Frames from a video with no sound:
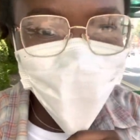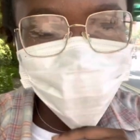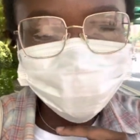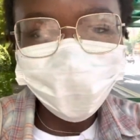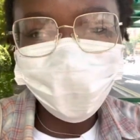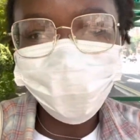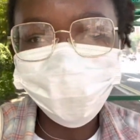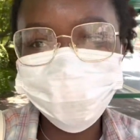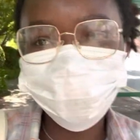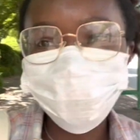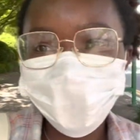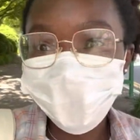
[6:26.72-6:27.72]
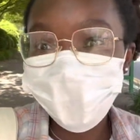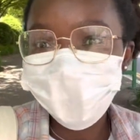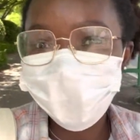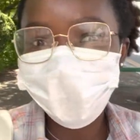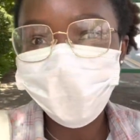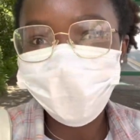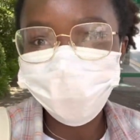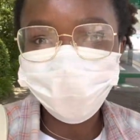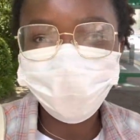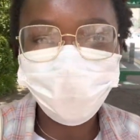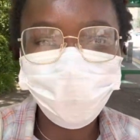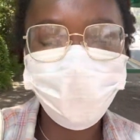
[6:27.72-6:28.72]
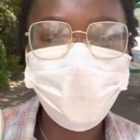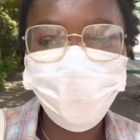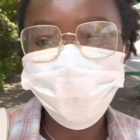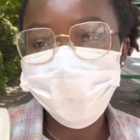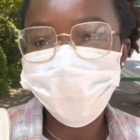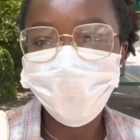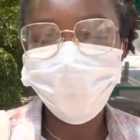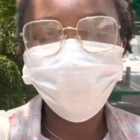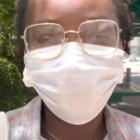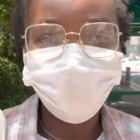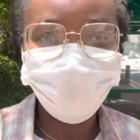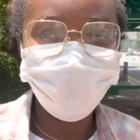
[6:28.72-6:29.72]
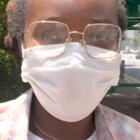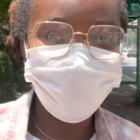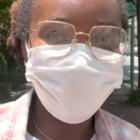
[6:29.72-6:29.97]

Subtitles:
So yeah, we're gonna come back on Monday. Right now